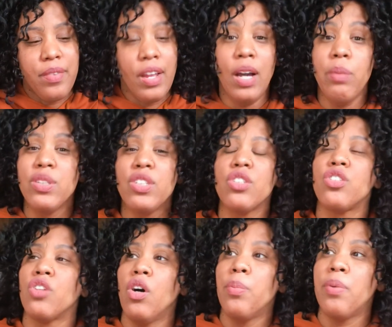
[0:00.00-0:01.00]
I was just
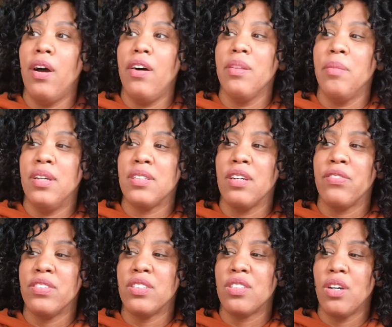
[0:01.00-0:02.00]
so proud of myself
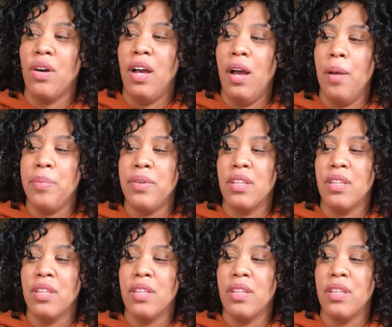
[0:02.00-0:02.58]
and so happy.